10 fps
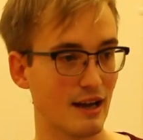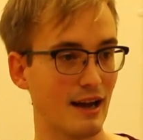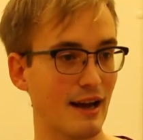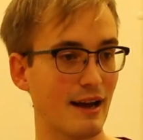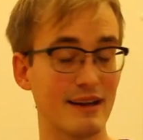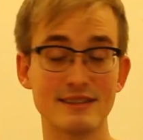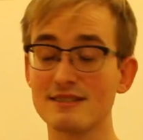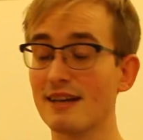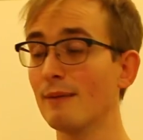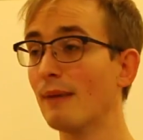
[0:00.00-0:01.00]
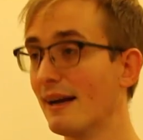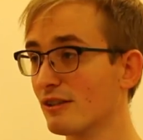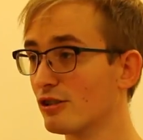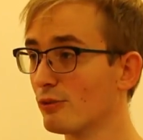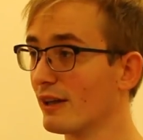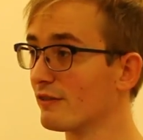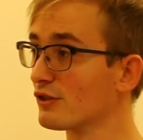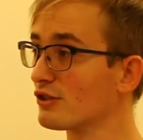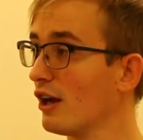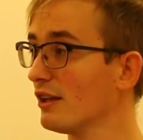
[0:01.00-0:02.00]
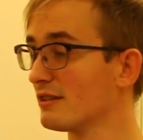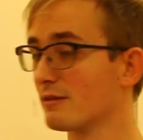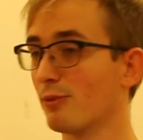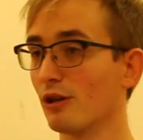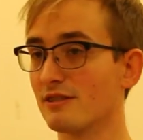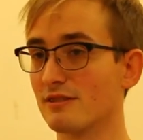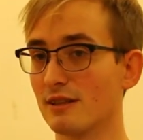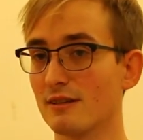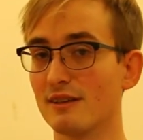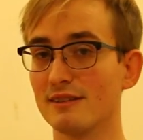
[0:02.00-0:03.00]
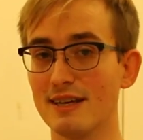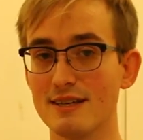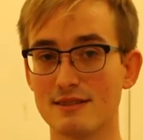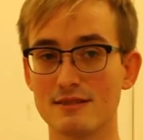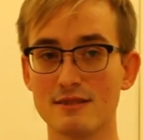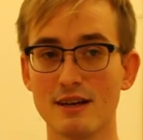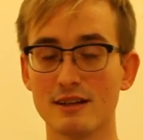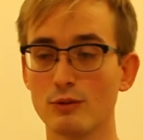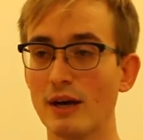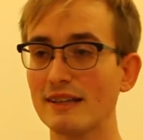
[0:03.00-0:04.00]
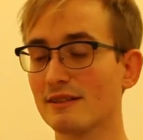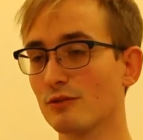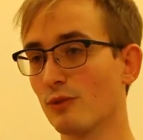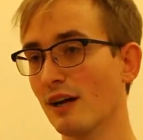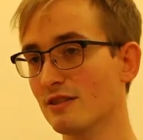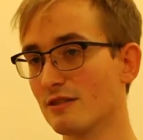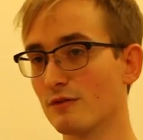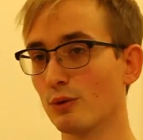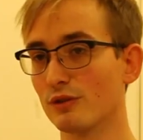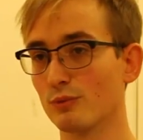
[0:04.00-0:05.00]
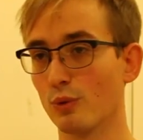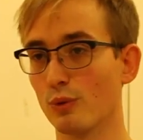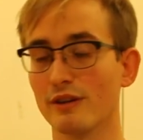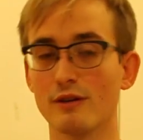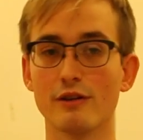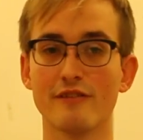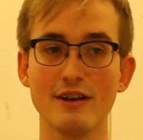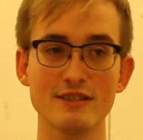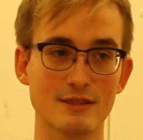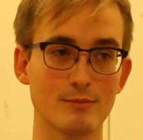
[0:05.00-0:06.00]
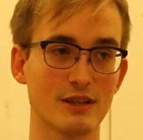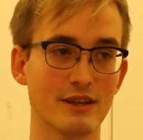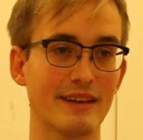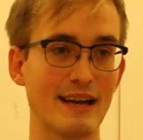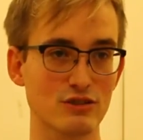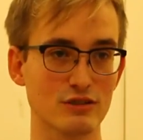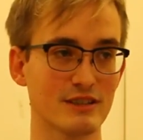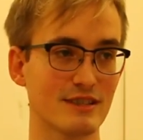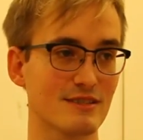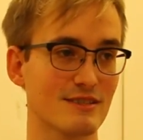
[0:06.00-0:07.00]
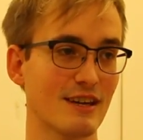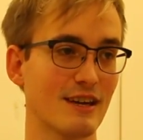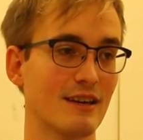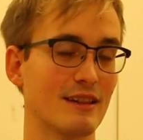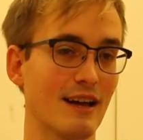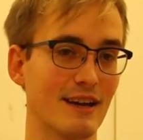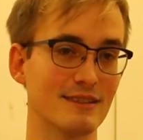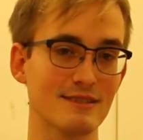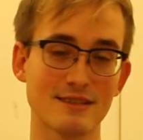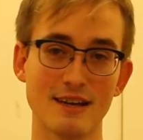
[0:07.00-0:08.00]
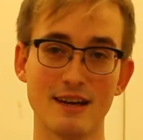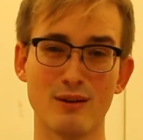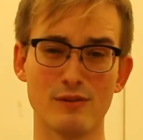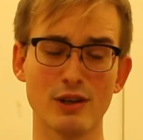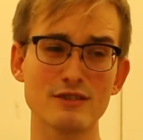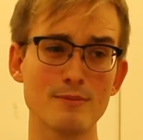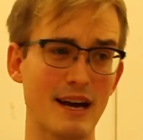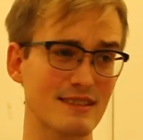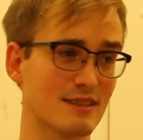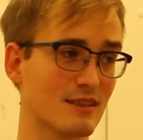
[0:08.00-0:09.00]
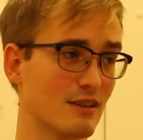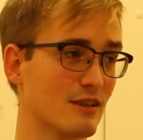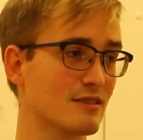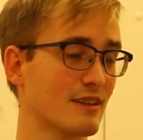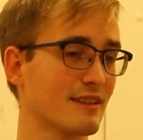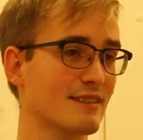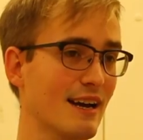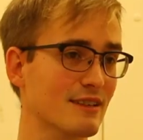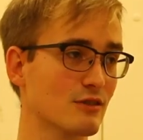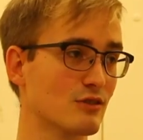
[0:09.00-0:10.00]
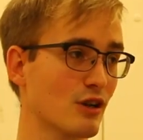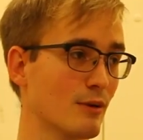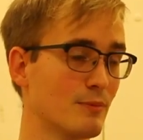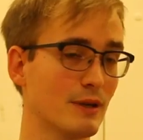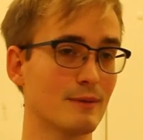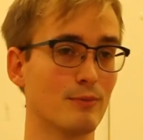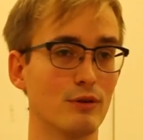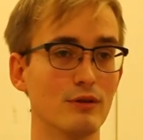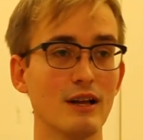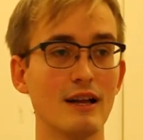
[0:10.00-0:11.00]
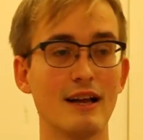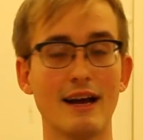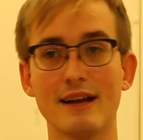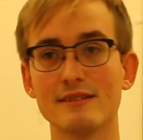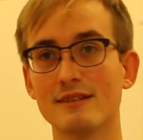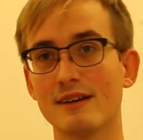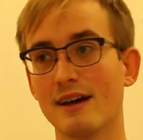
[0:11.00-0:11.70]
And the same actually went for Stalin's policy in the East. The way that the Russians fought the war, on the very similar nationalist lines, with lots of massacres and attacks on German people, and